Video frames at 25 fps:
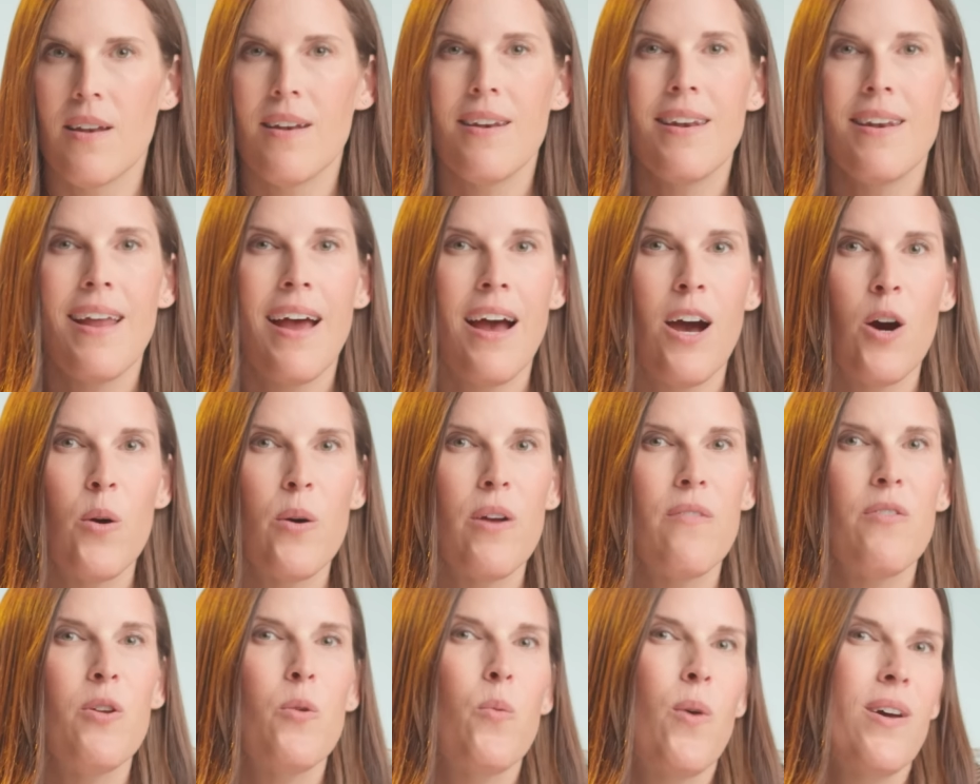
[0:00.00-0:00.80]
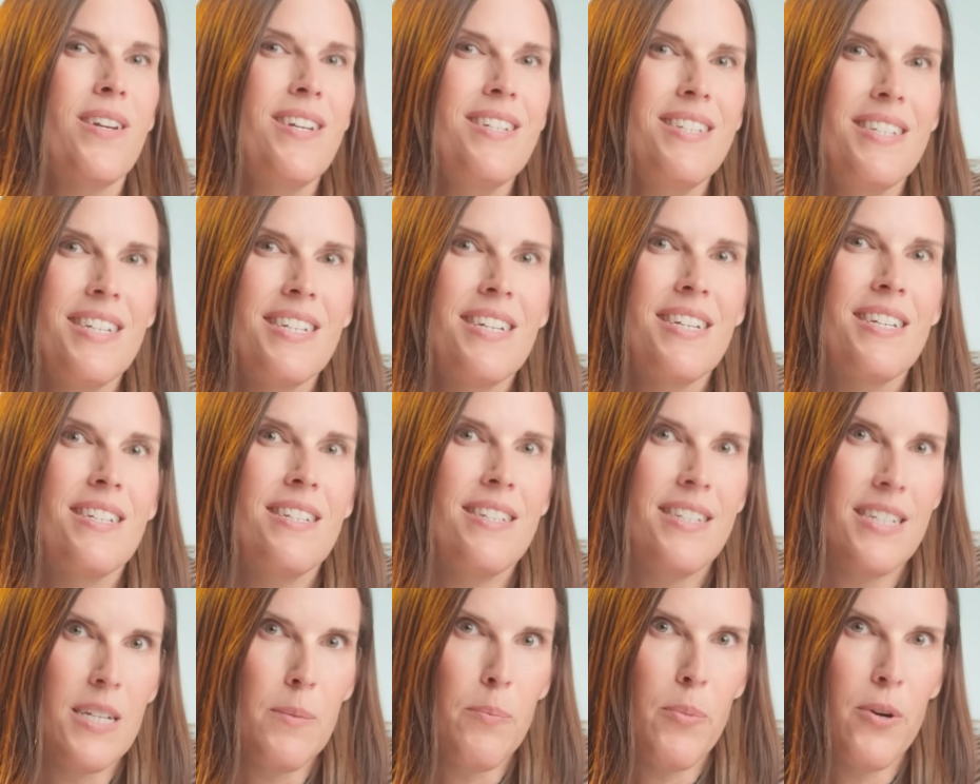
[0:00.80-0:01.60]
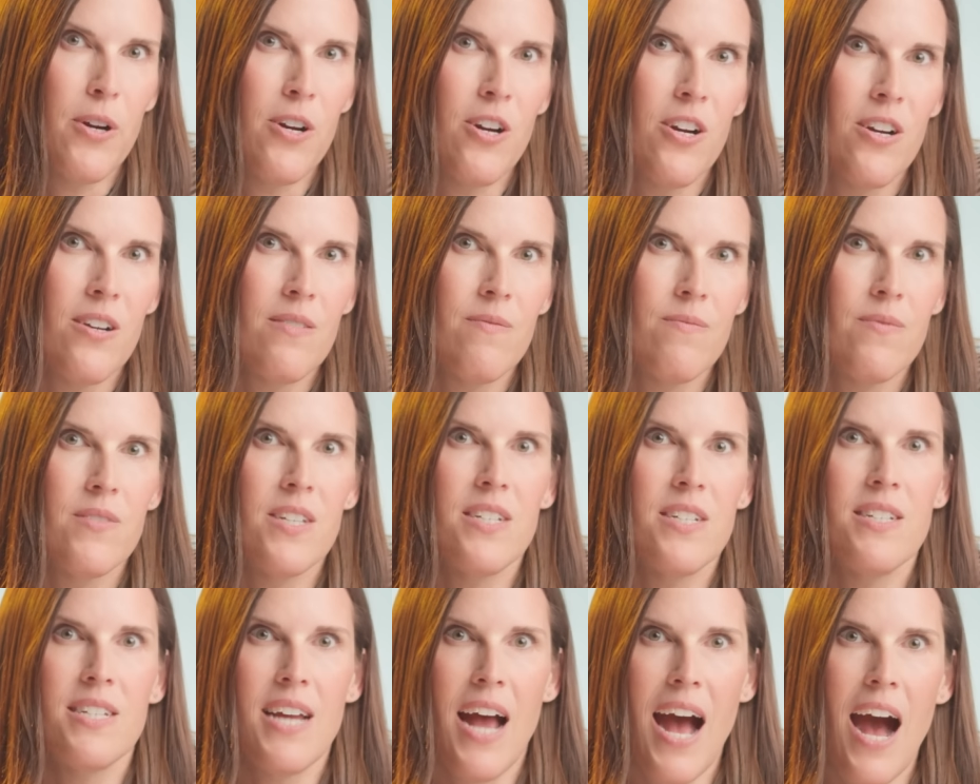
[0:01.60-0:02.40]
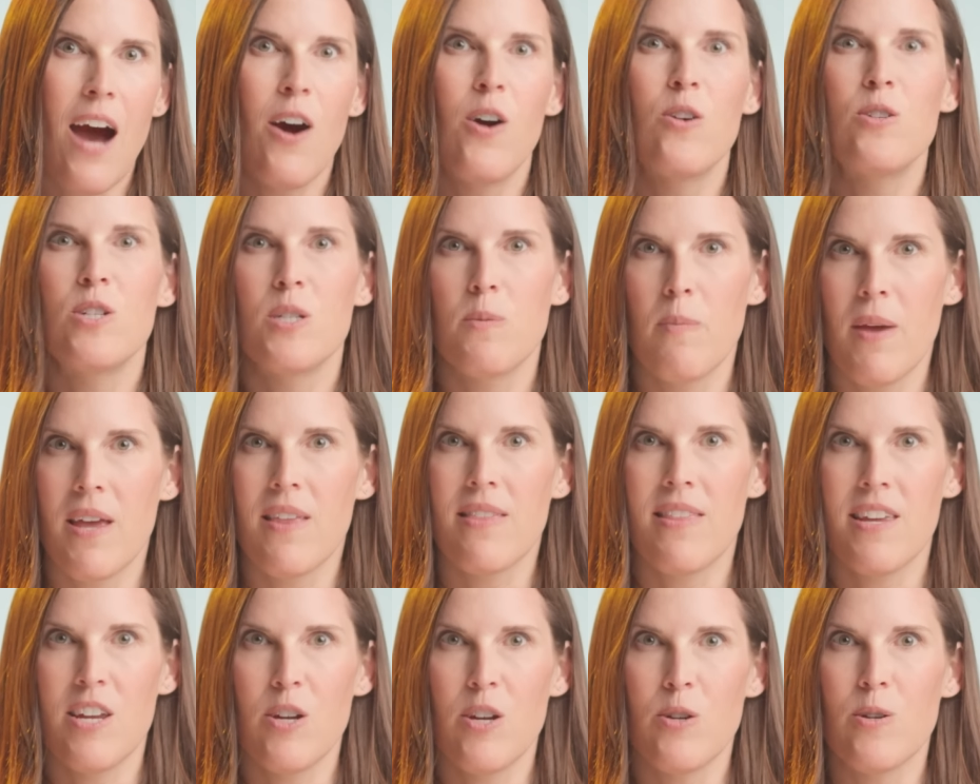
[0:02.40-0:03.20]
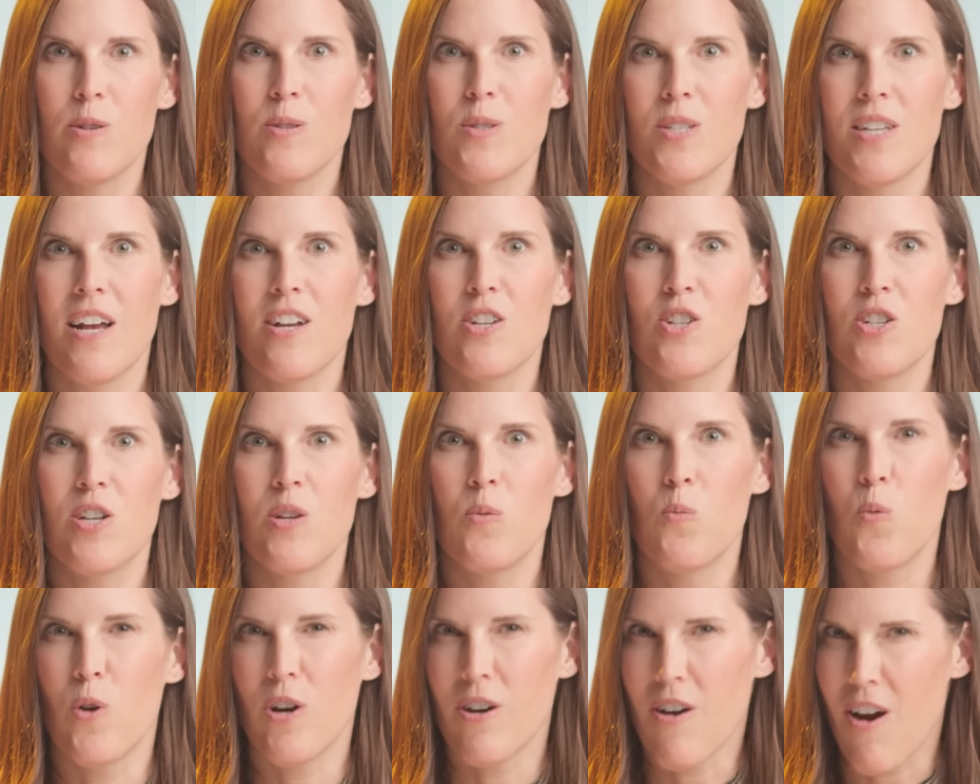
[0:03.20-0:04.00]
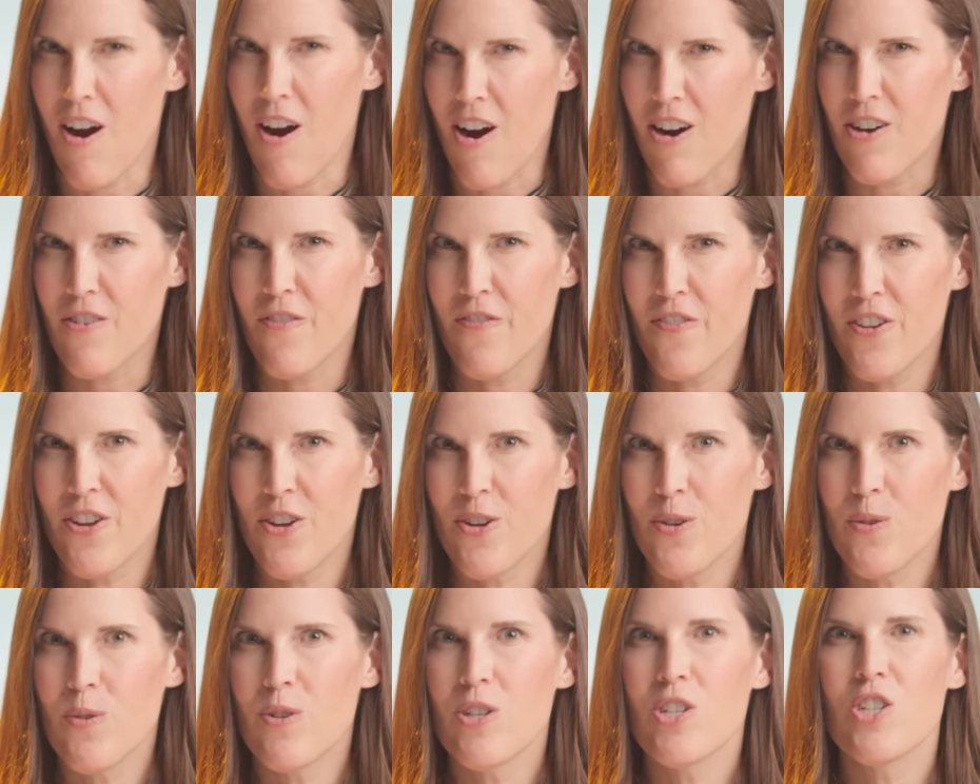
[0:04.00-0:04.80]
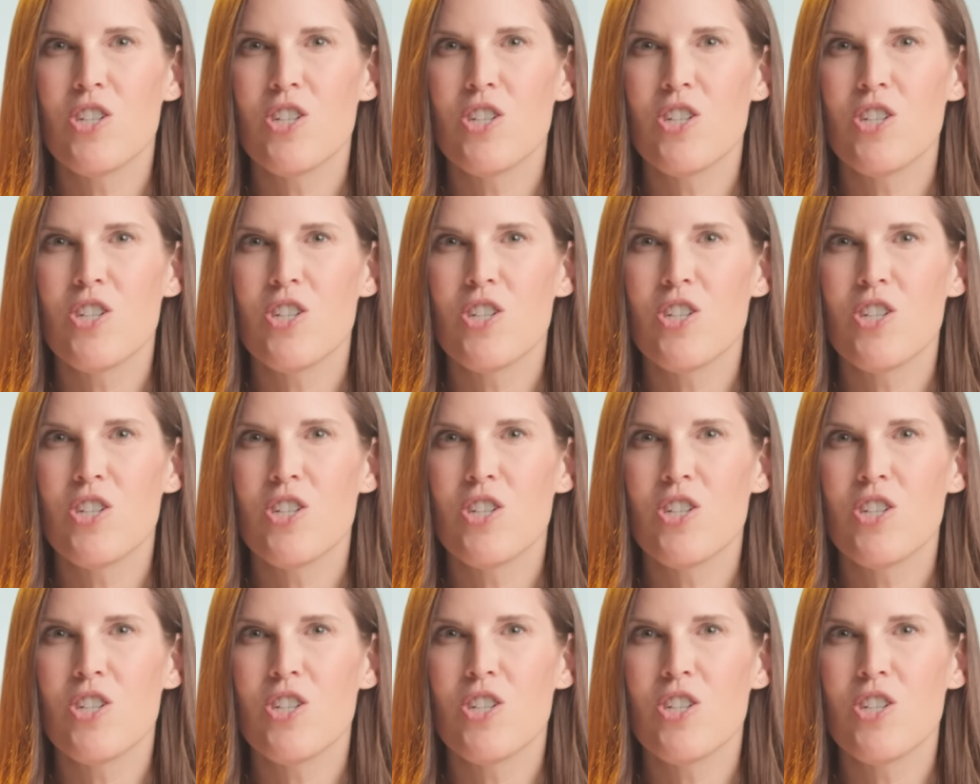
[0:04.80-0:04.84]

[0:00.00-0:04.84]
Now, if you want to dig in deeper into how to make the Heroes section work hard for you,